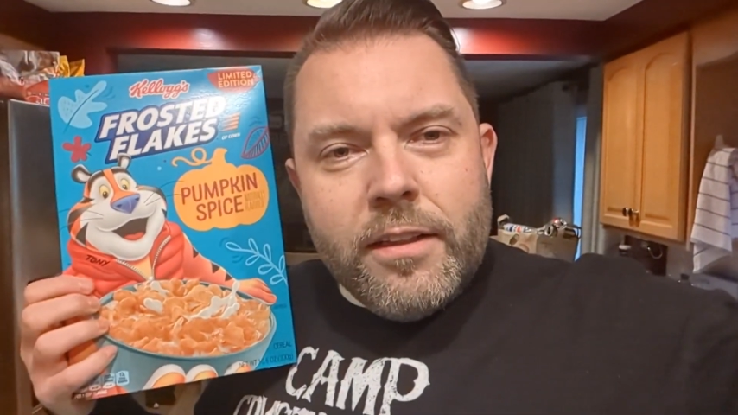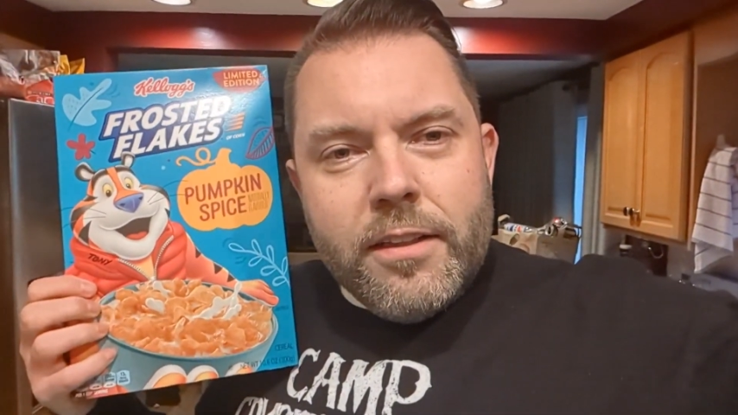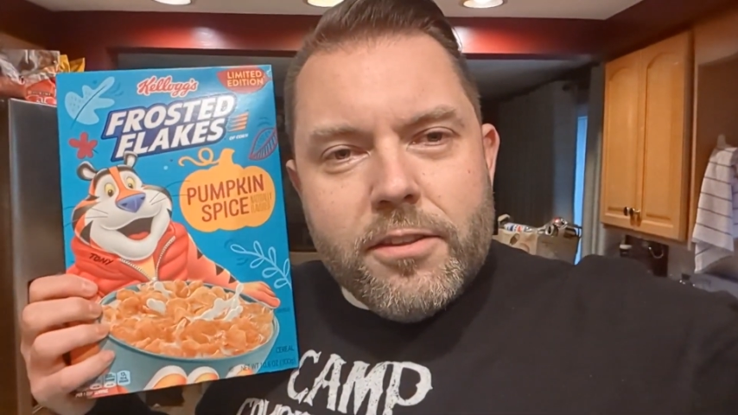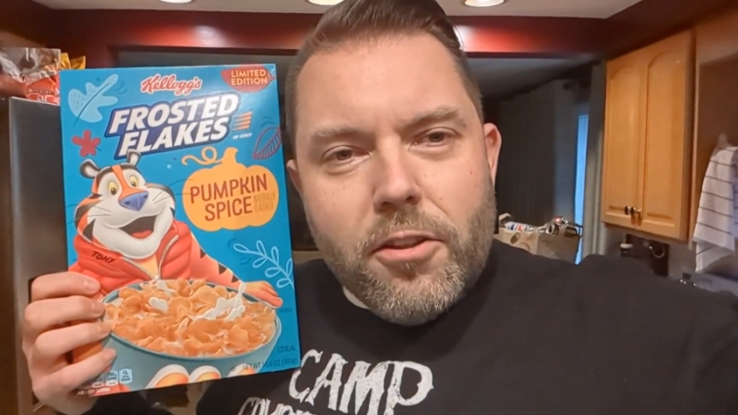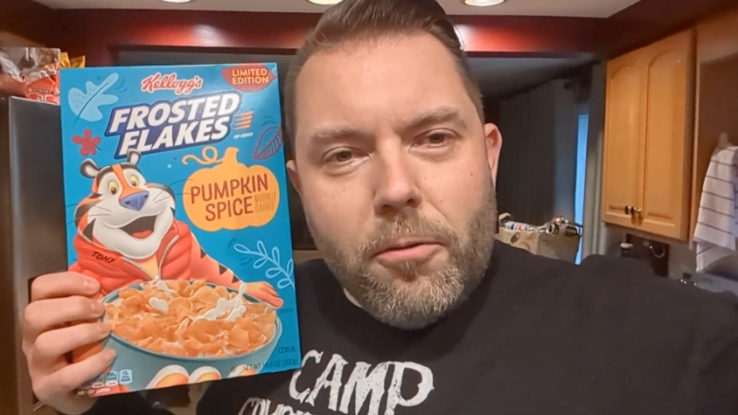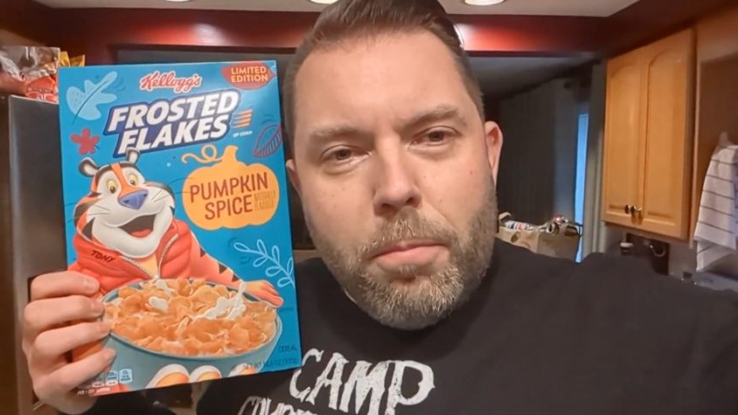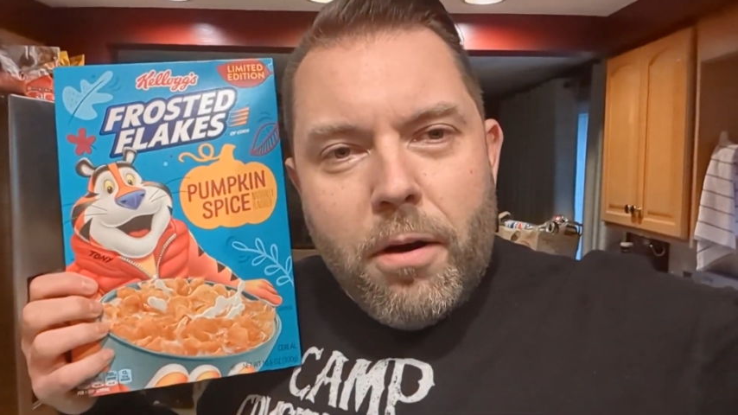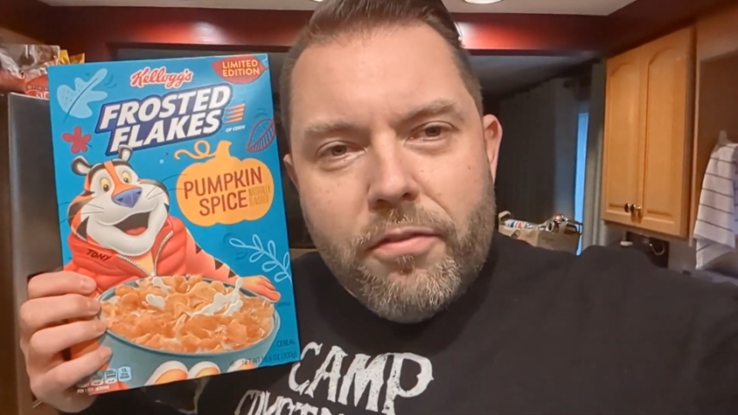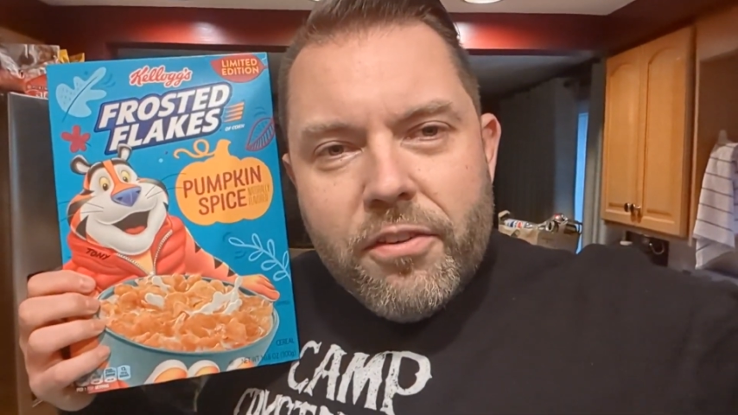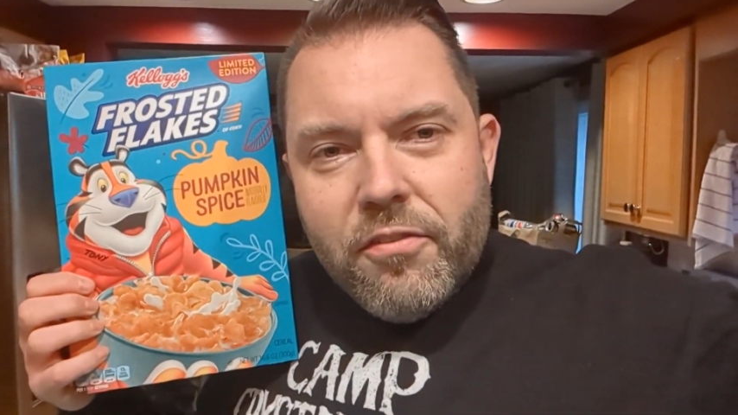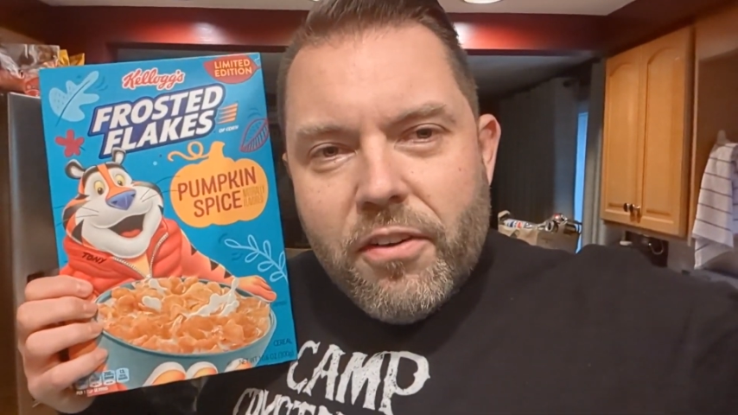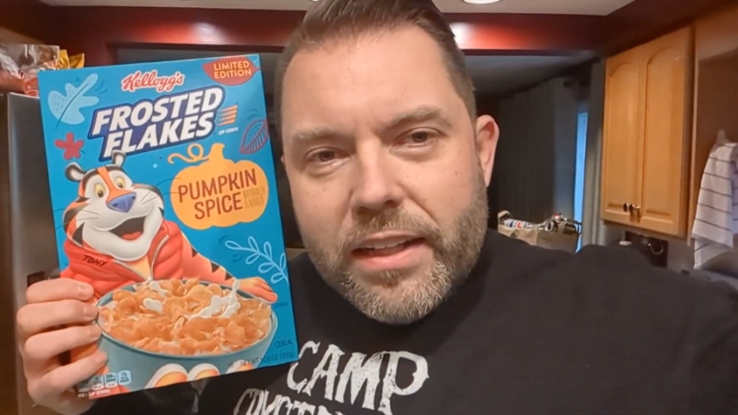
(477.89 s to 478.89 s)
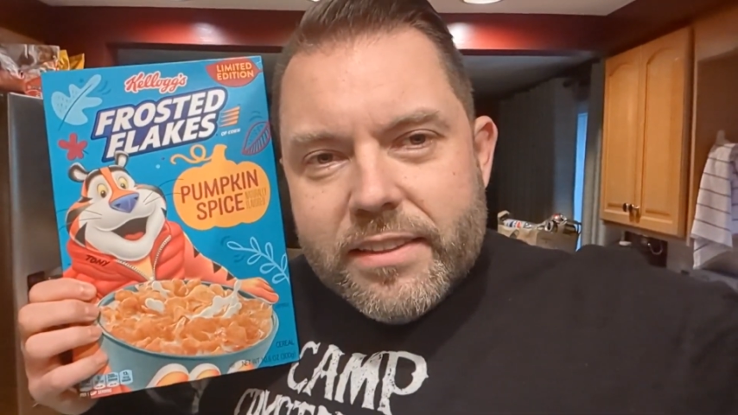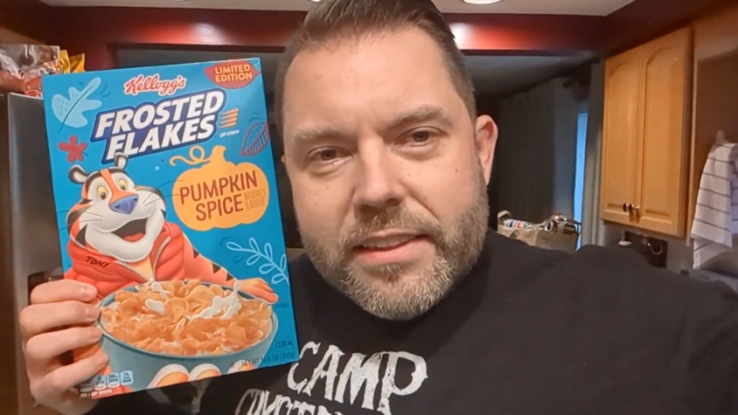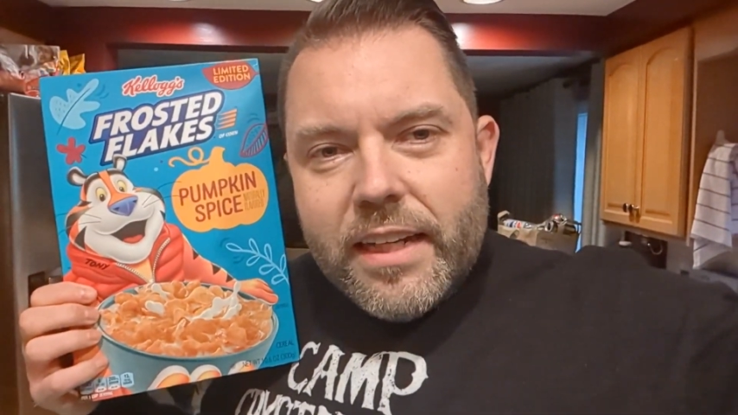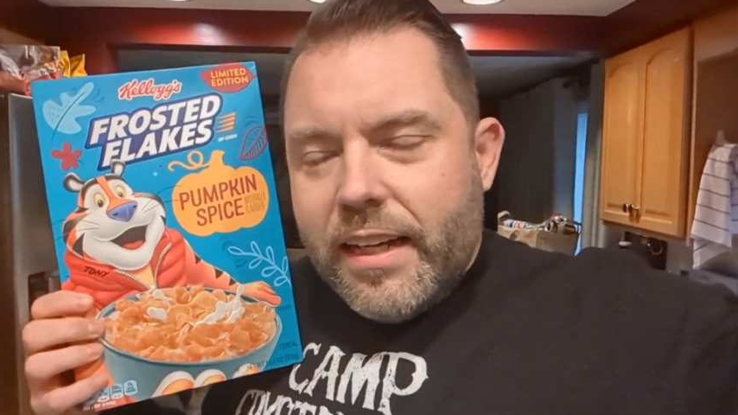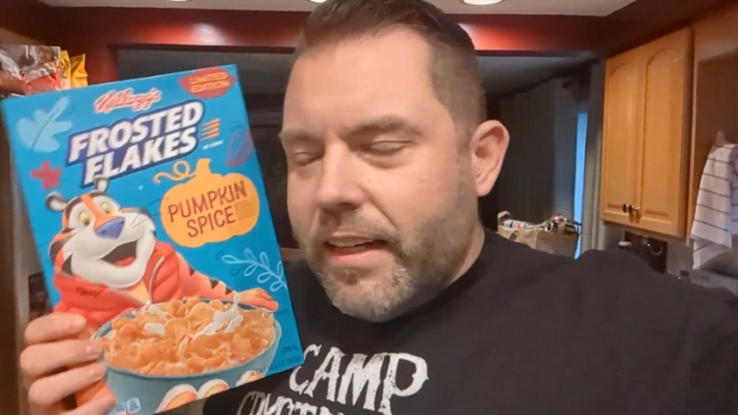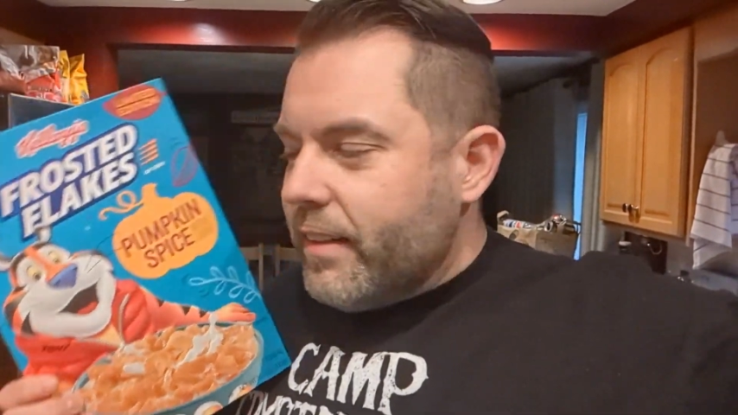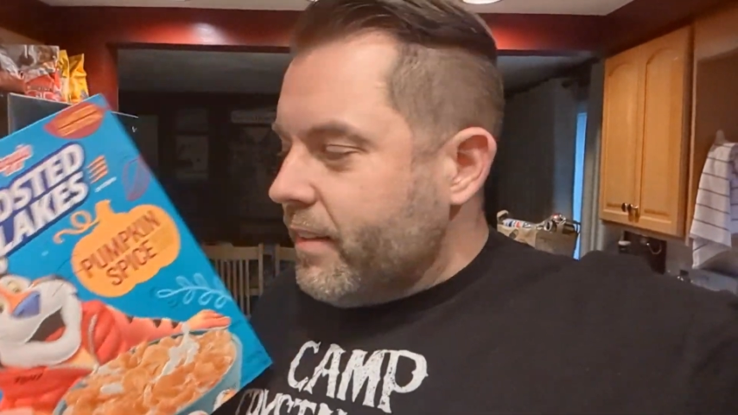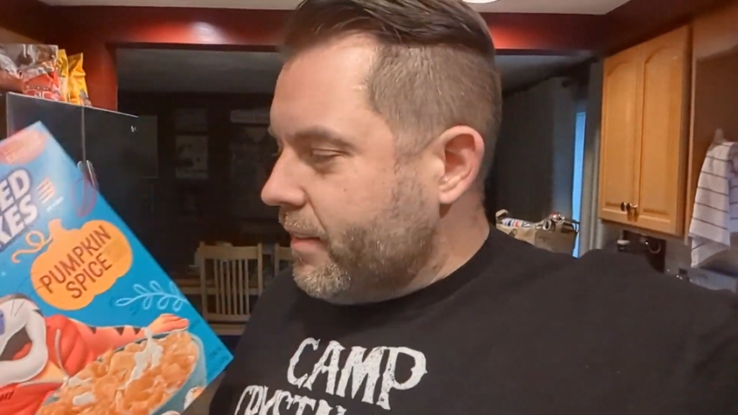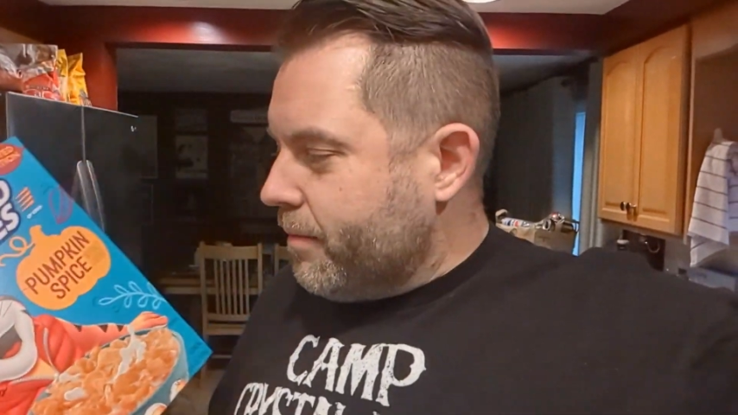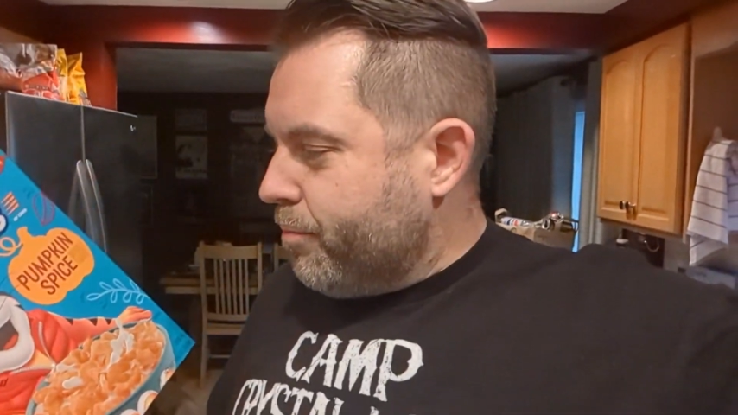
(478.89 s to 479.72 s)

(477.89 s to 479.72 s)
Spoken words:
puffy vest on